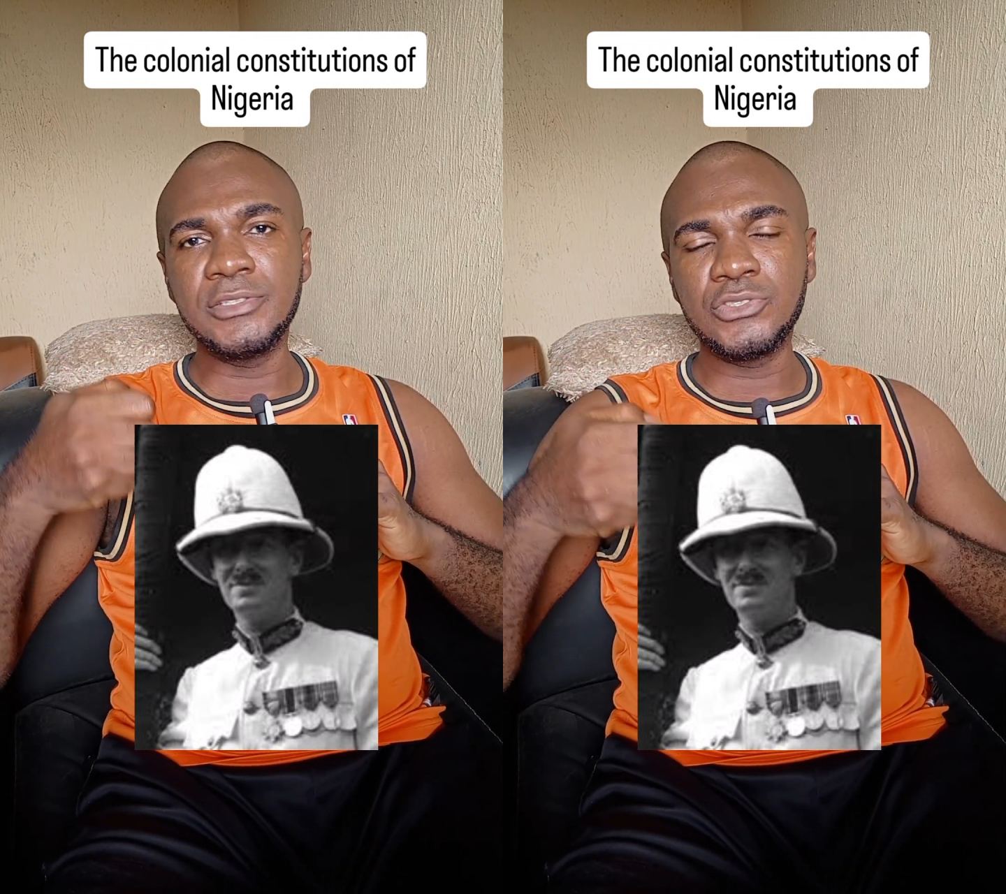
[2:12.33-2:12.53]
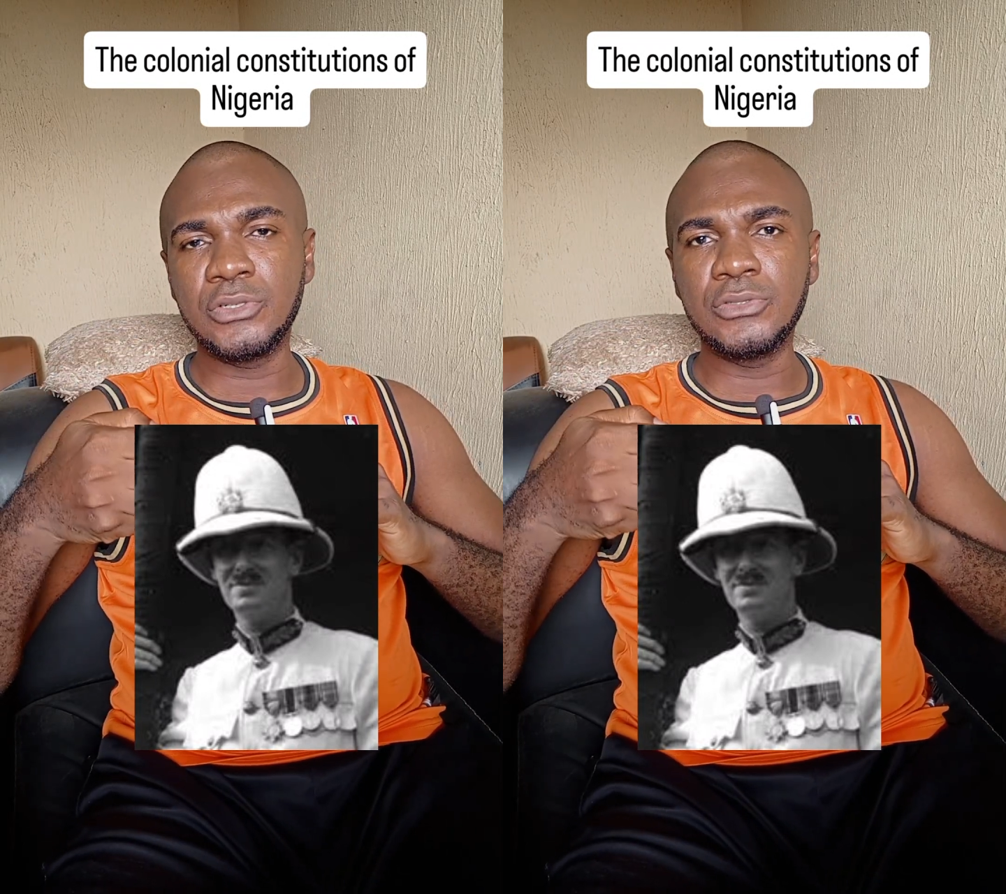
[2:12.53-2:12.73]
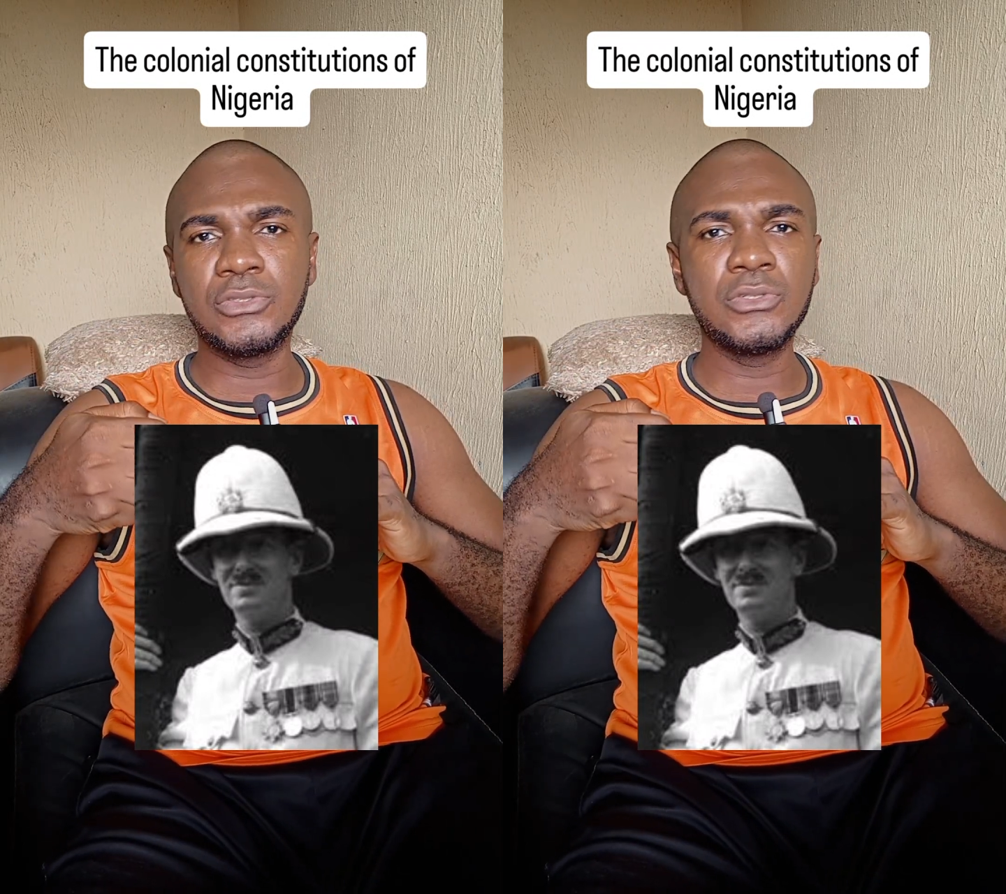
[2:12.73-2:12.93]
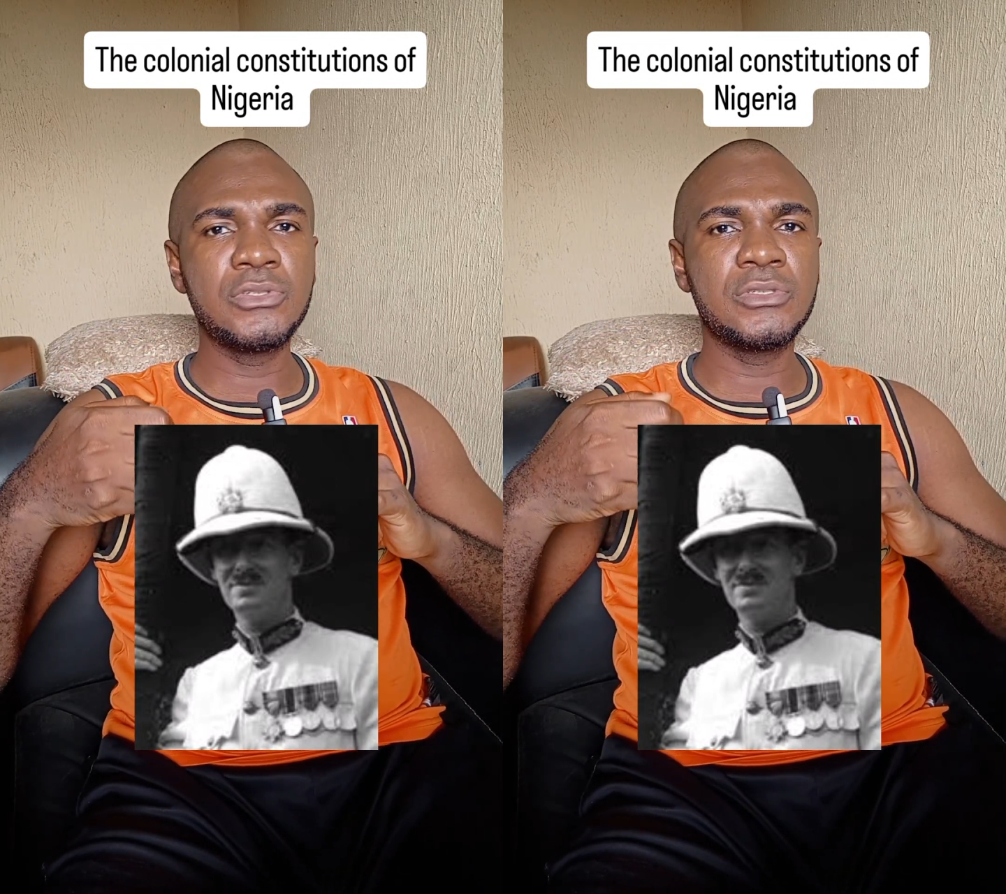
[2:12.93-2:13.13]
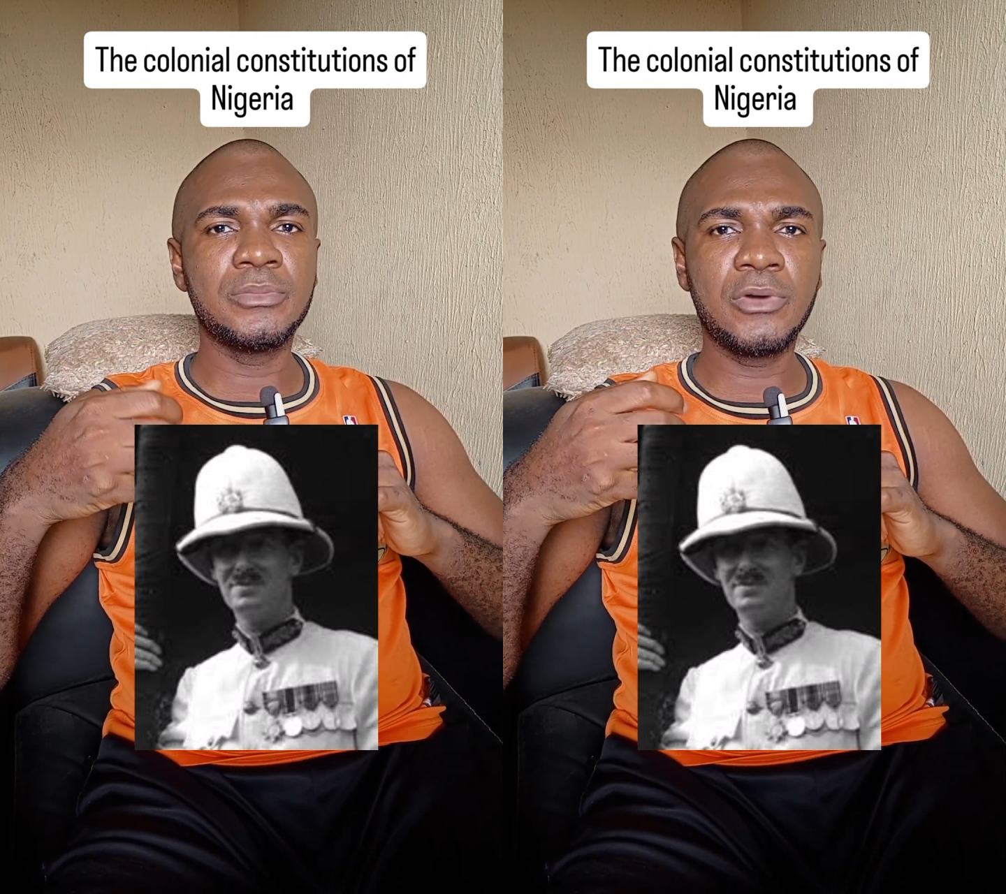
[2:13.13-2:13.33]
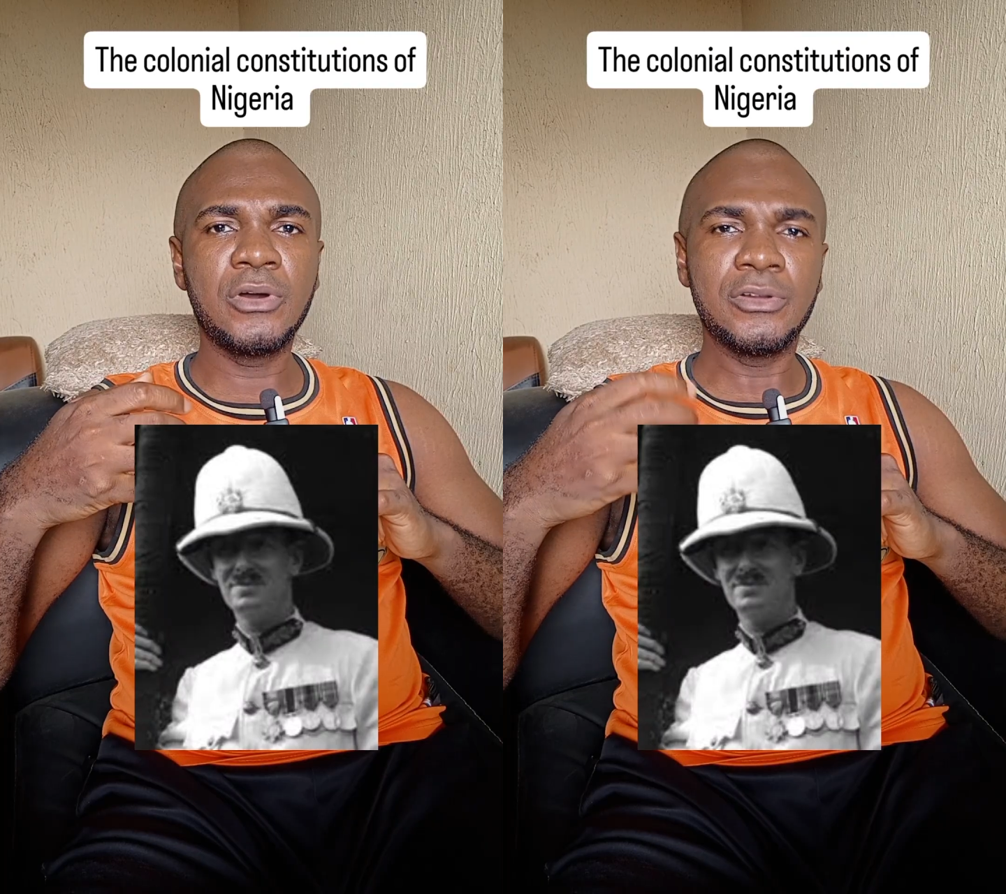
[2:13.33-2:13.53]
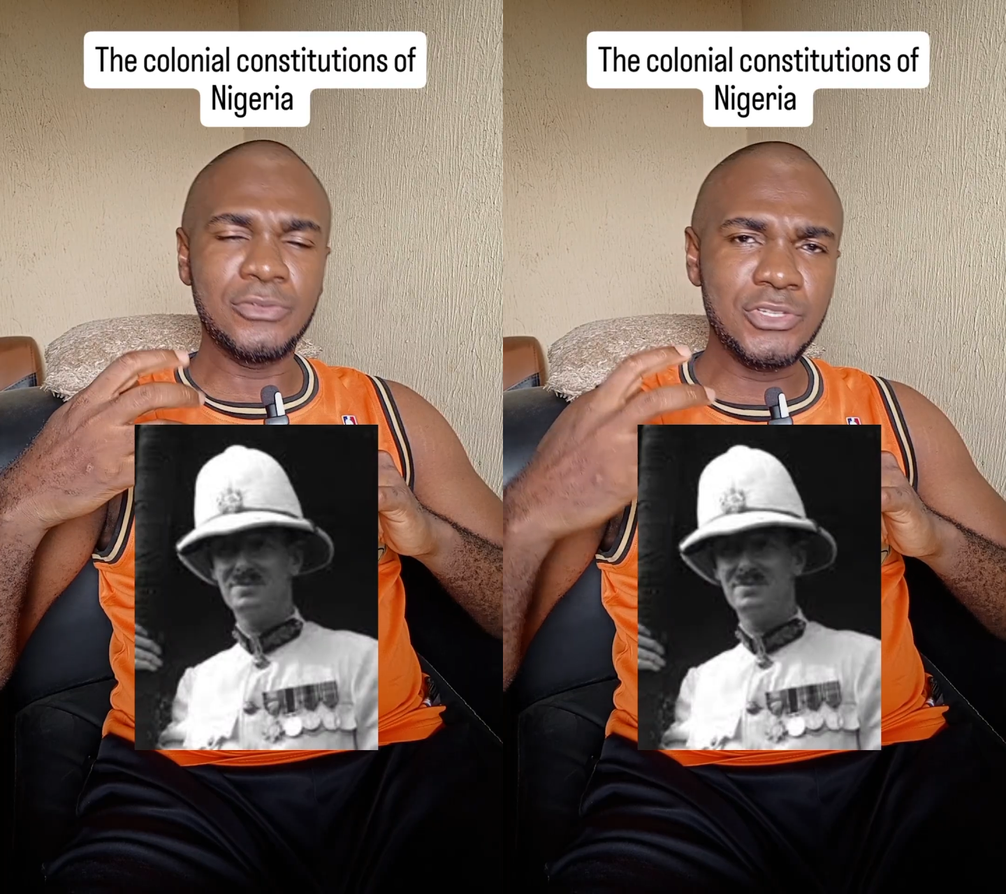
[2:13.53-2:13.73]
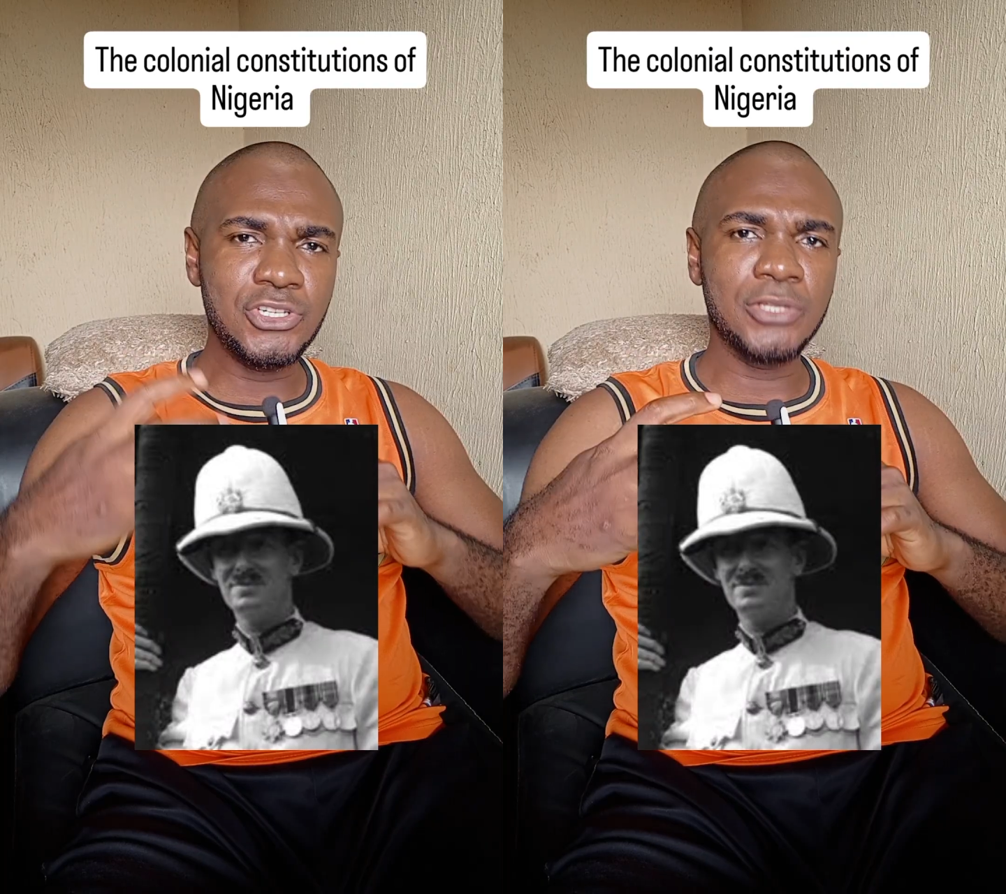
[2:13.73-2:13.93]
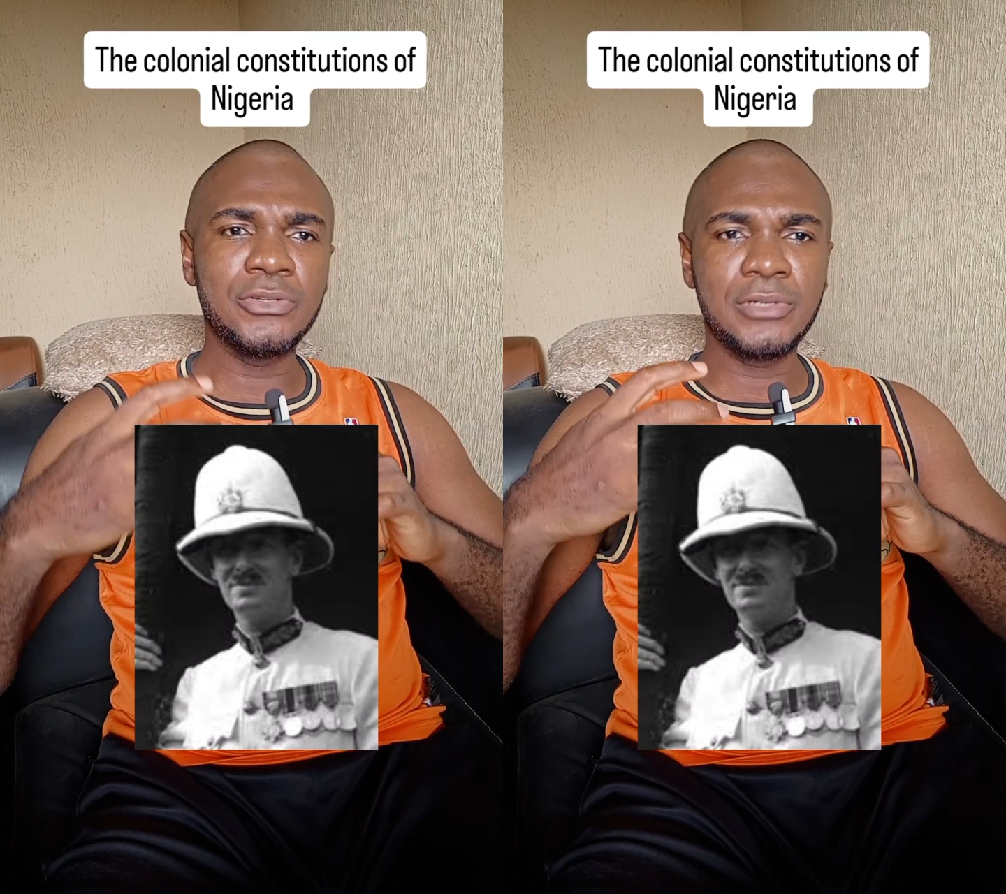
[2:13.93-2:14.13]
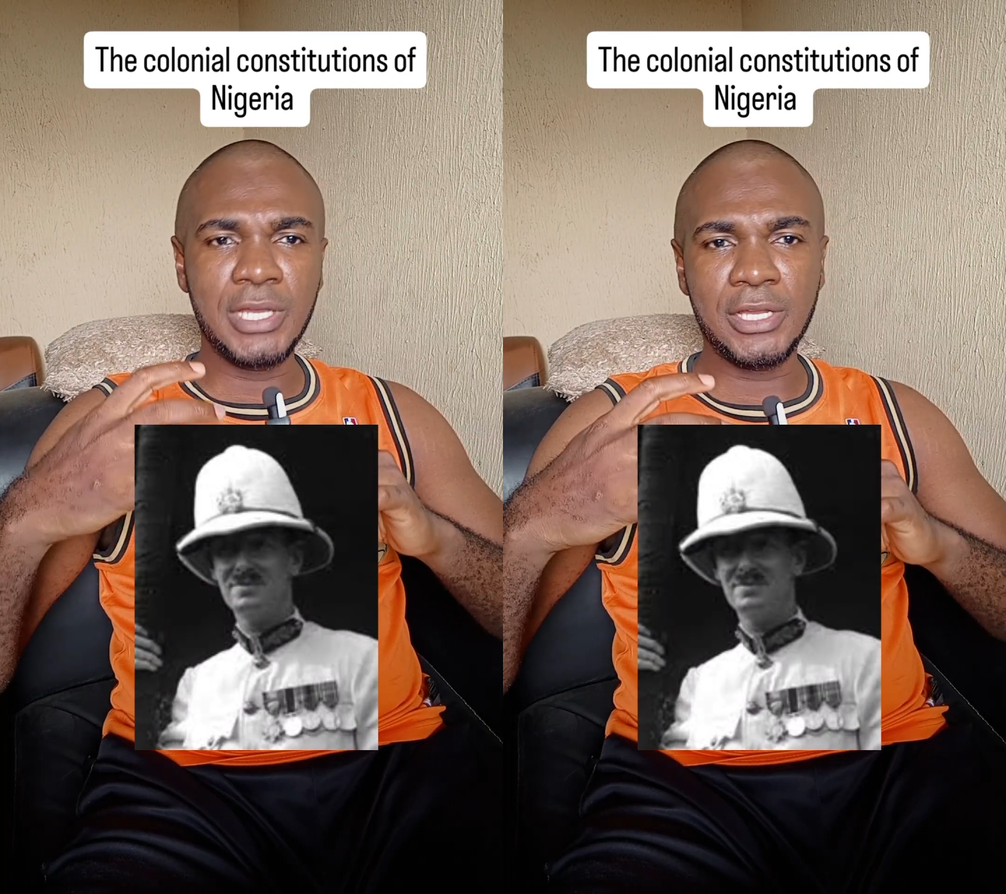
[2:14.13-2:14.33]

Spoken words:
introduced more regional